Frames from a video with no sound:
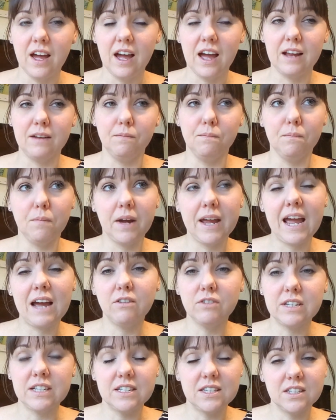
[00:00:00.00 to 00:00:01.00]
And my
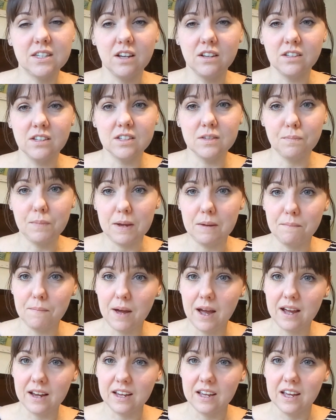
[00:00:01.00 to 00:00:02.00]
eldest son's bean
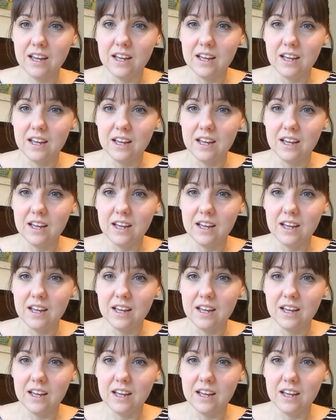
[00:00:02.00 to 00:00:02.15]
bag,